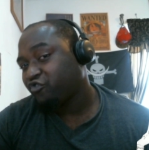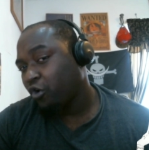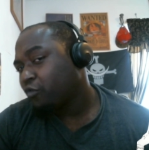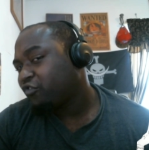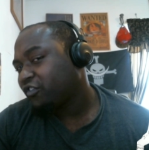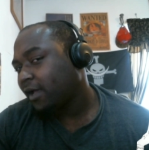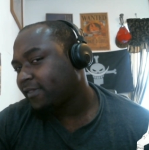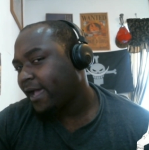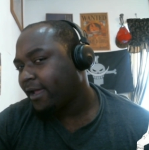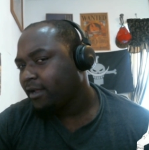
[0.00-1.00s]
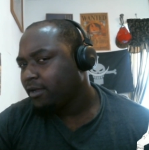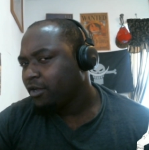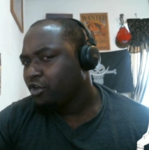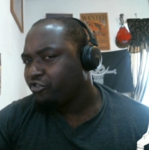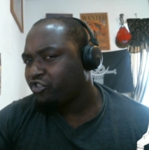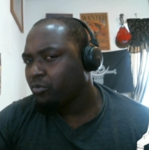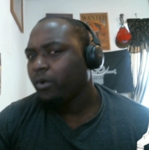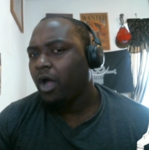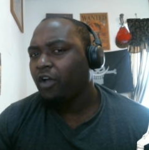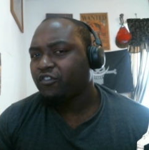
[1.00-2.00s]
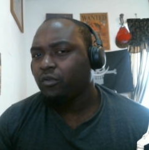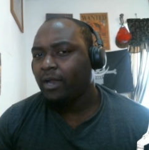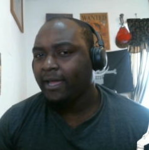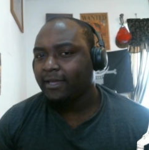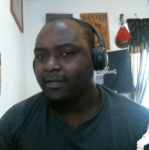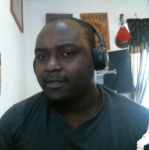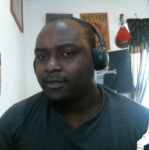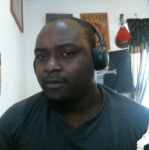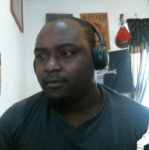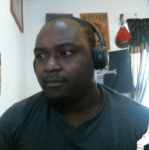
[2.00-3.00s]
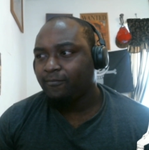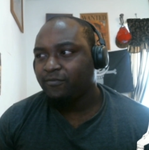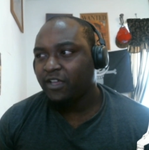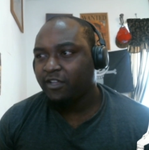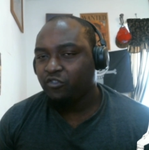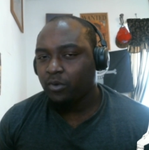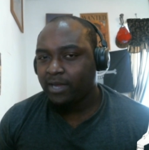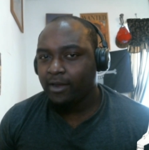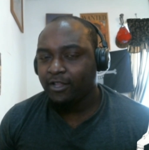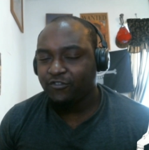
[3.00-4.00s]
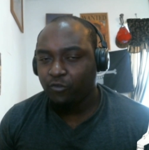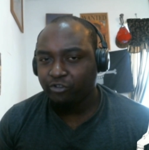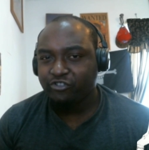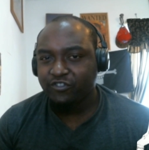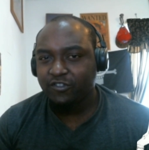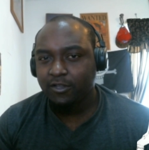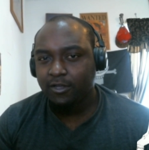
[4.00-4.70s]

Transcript: drones and shit like that, shouldn't we also like take into account his fortress?